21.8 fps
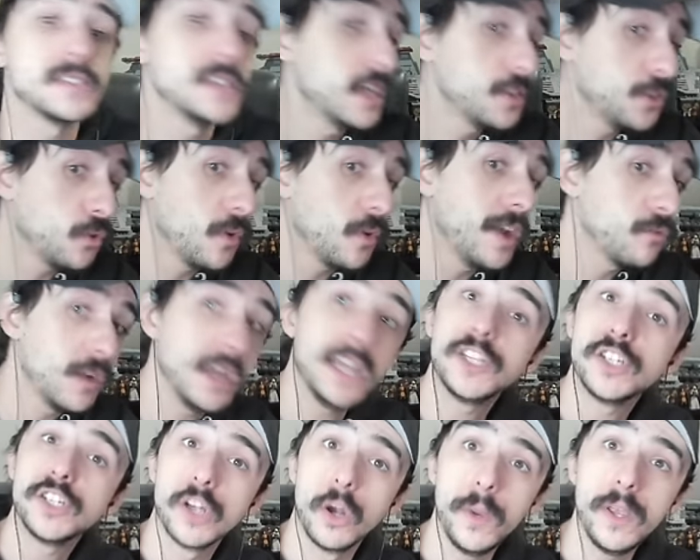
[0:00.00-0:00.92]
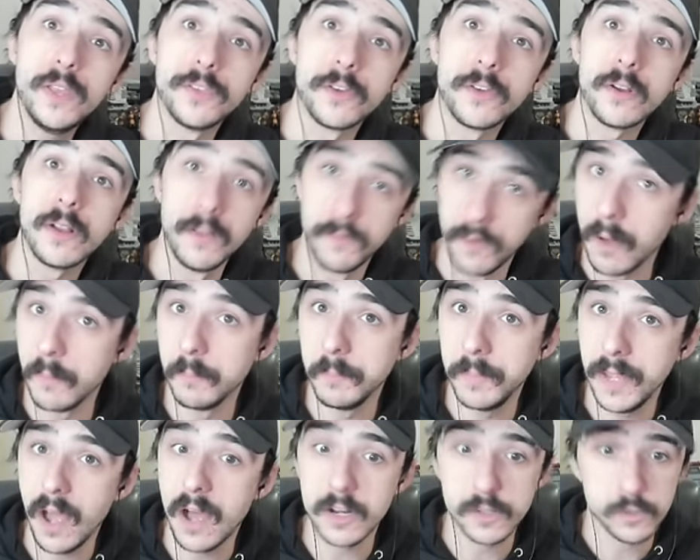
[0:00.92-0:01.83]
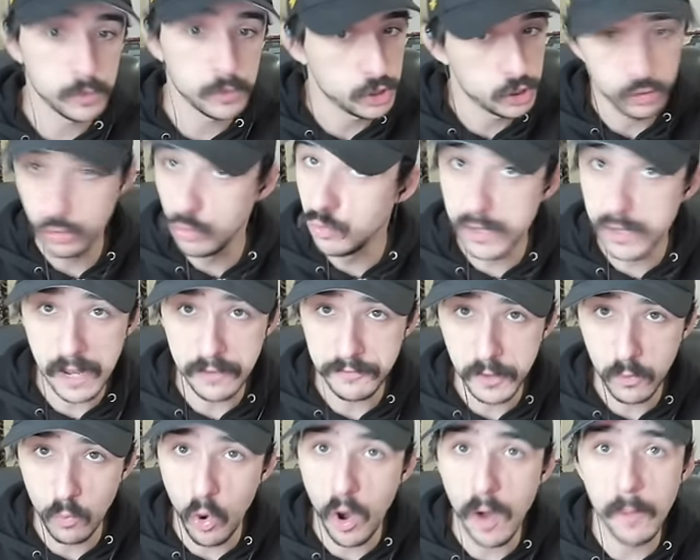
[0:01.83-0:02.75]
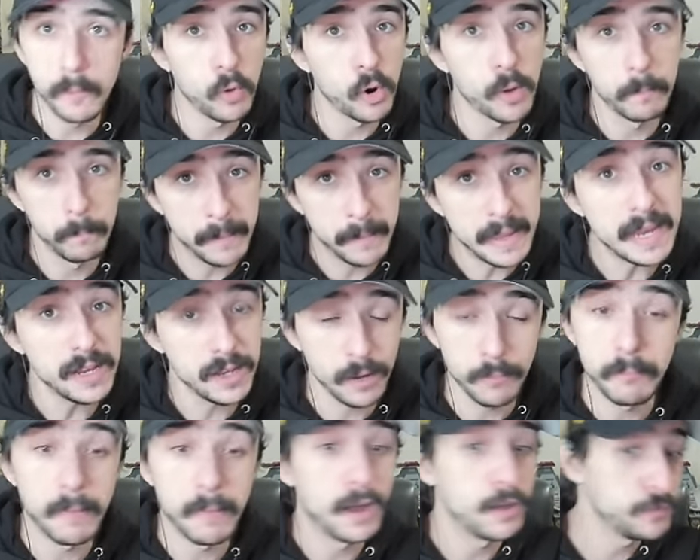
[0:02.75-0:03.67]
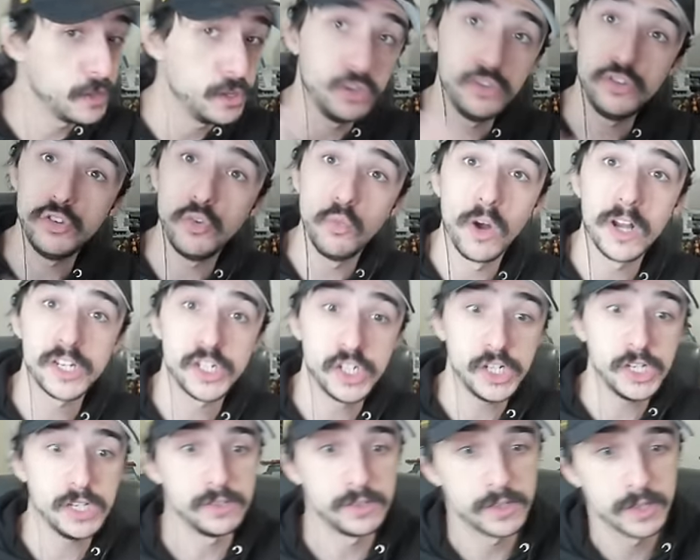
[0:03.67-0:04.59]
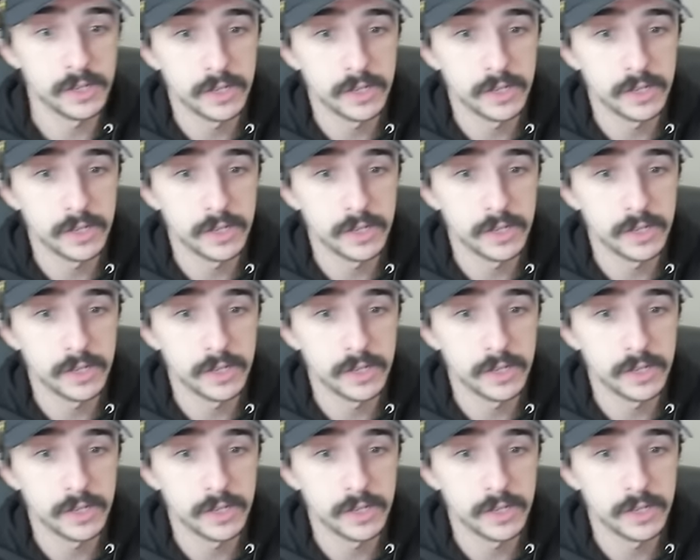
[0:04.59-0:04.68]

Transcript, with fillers: not the right ratio either, if I'm be honest with you. You definitely want more meat in your mouth than you do want cheese.